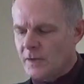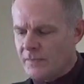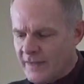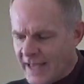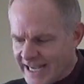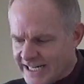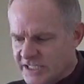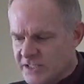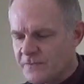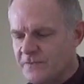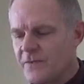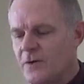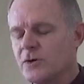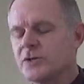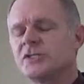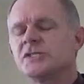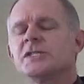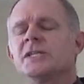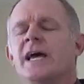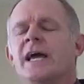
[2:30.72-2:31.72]
That's the
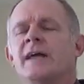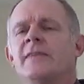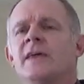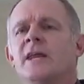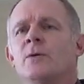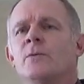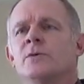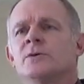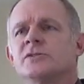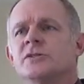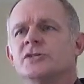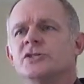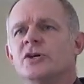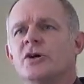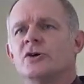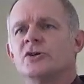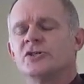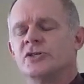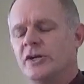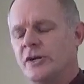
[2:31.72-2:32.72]
first thing that He wants the
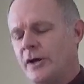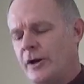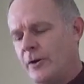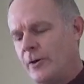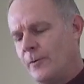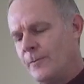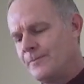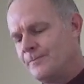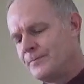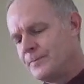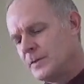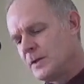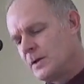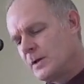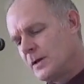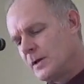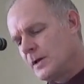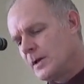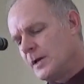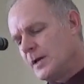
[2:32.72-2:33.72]
church to know.
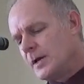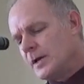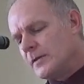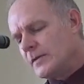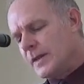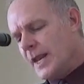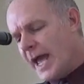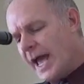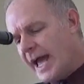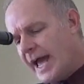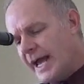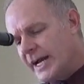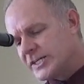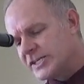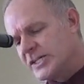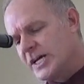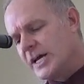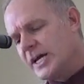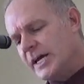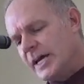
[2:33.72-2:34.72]

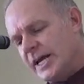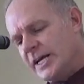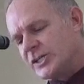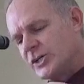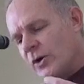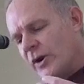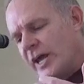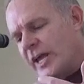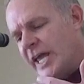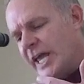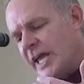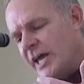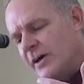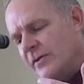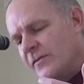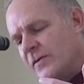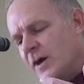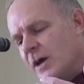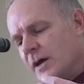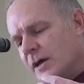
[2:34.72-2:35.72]
Next, he's going to
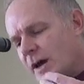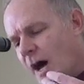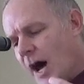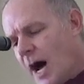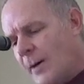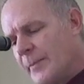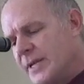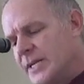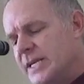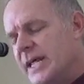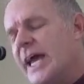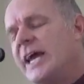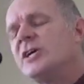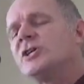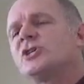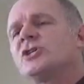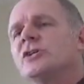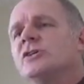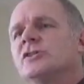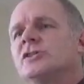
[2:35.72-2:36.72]
give
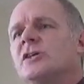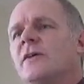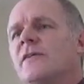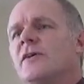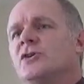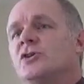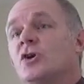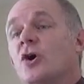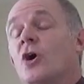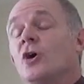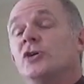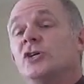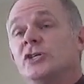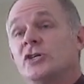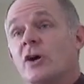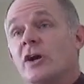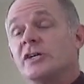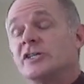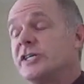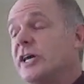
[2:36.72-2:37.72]
commendations to the church. He's
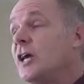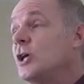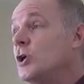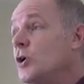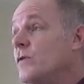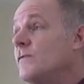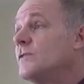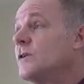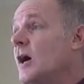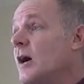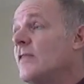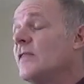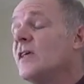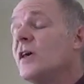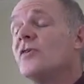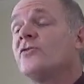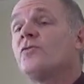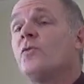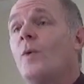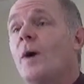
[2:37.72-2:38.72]
going to say, You've done
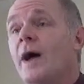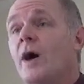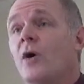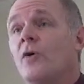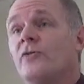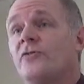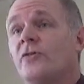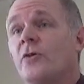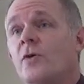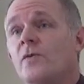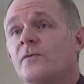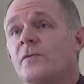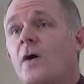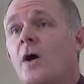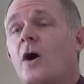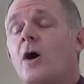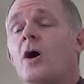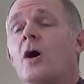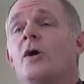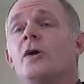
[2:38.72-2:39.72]
this well so
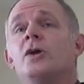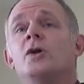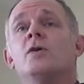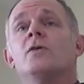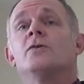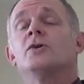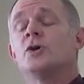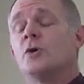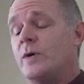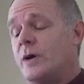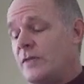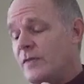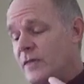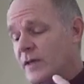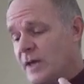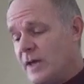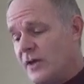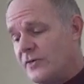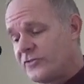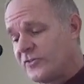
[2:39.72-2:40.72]
far, you're doing
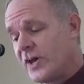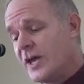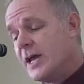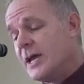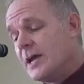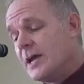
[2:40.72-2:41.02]
this.